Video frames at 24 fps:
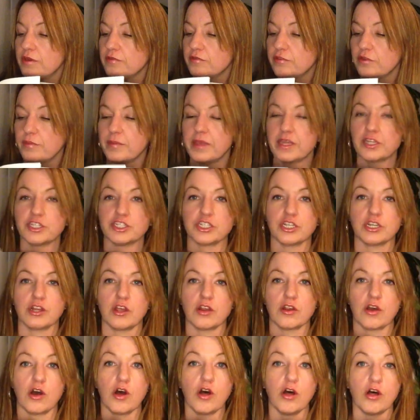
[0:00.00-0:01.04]
information
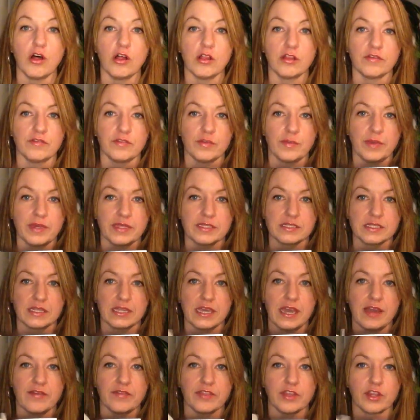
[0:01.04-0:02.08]
on all of the pens that
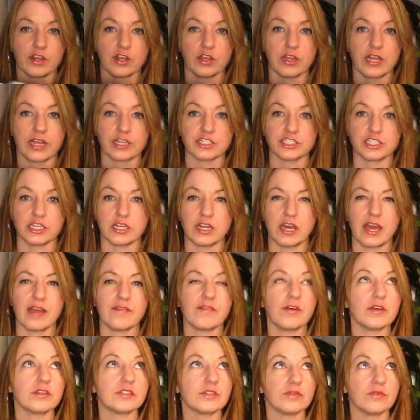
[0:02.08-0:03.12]
they have in their collection.
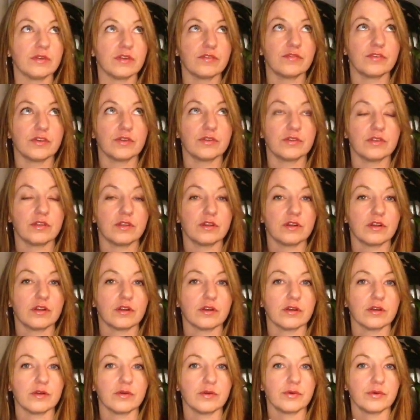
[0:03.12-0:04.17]
I've also reviewed the
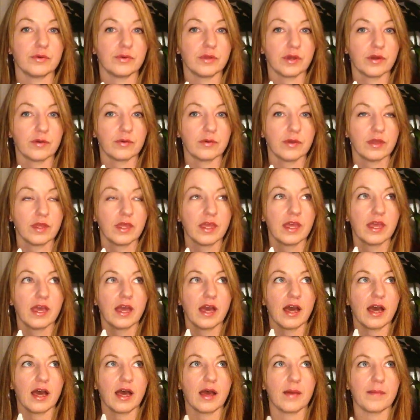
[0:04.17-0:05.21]
Neuro Uno
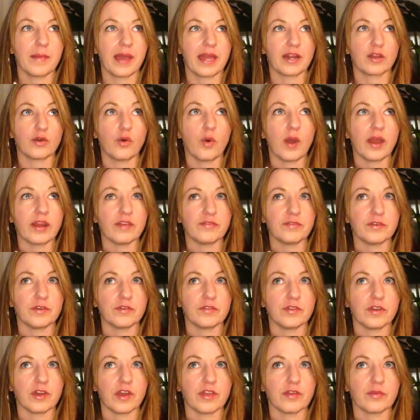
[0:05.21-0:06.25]
and quite a few
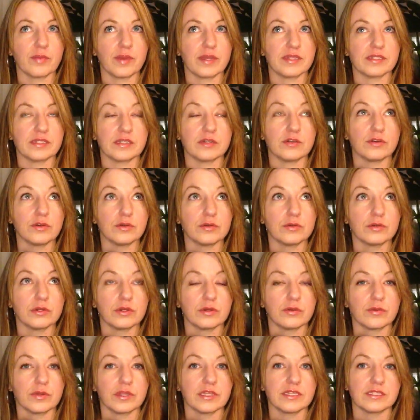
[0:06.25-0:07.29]
of their other pens. The Neuro
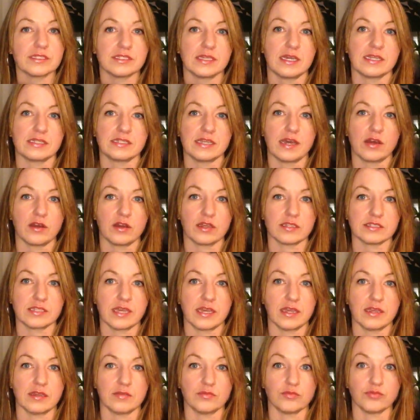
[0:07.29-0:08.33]
Uno really stands out because
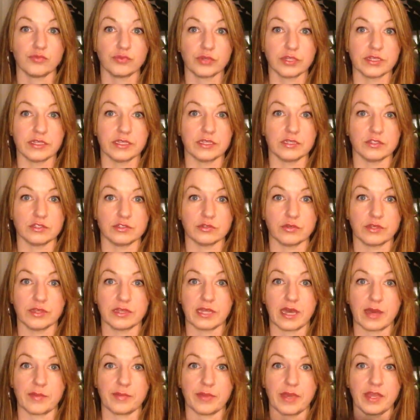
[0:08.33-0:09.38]
I really enjoyed
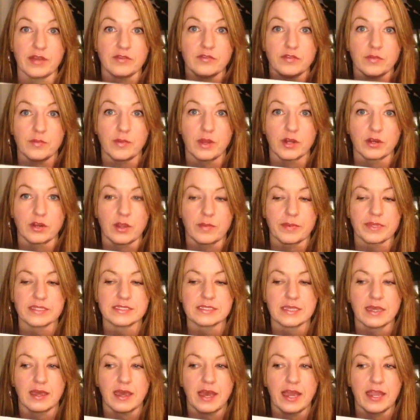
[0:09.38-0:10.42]
that pen from Montegrappa.
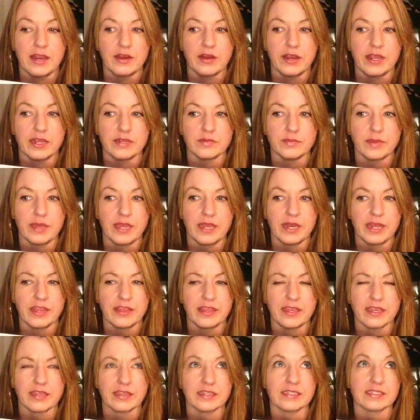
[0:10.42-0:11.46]
It's a higher end pen. I
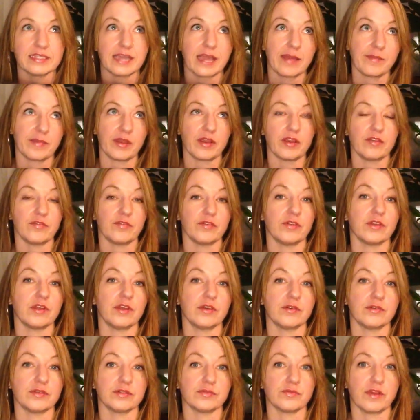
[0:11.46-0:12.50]
think at the time I reviewed
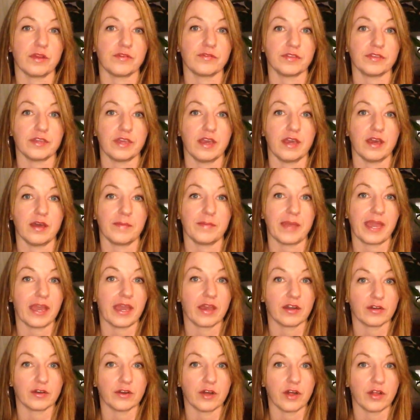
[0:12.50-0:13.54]
it, it was roughly
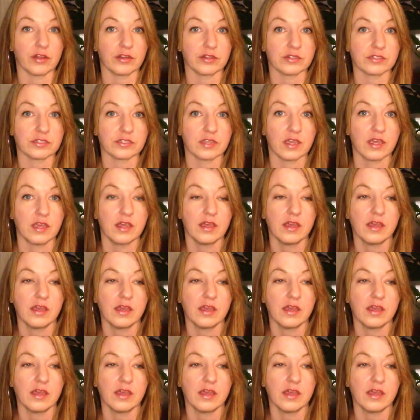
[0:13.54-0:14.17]
$800